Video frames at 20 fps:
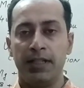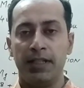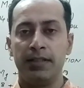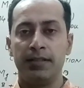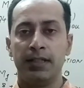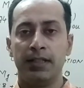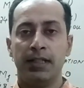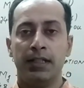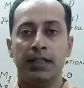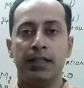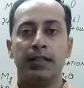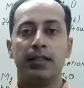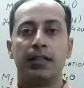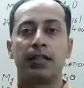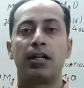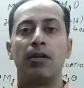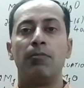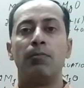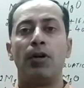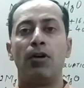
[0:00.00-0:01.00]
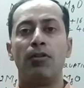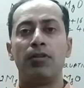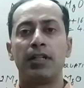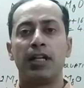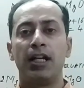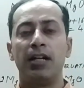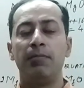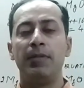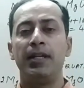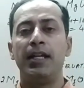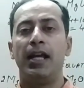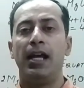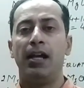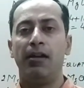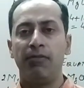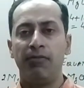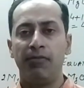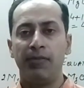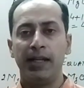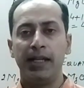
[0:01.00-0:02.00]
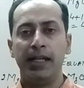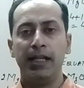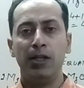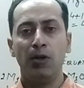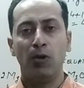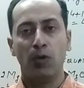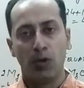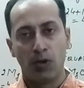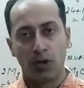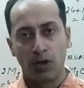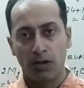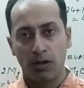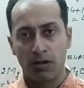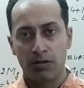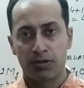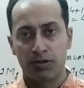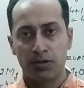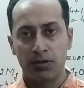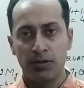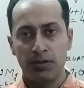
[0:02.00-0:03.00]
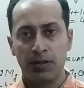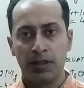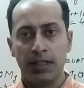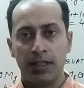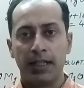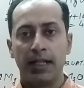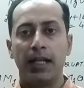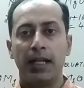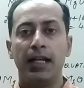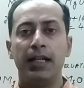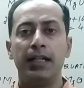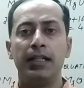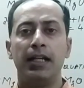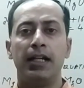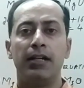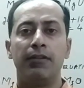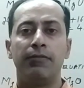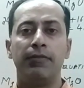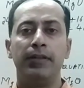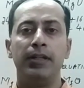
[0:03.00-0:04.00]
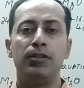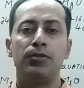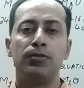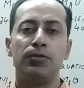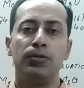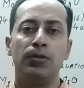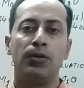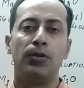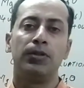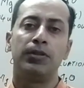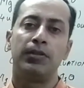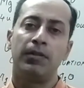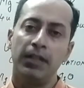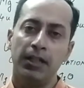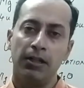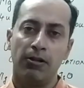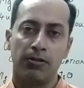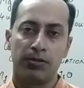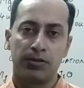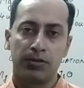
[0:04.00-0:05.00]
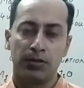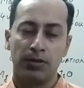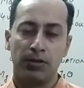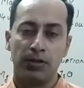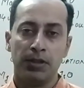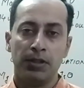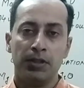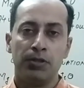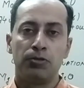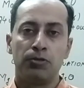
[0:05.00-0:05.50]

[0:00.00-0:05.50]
means the compound can be FeO also and Fe2O3 also.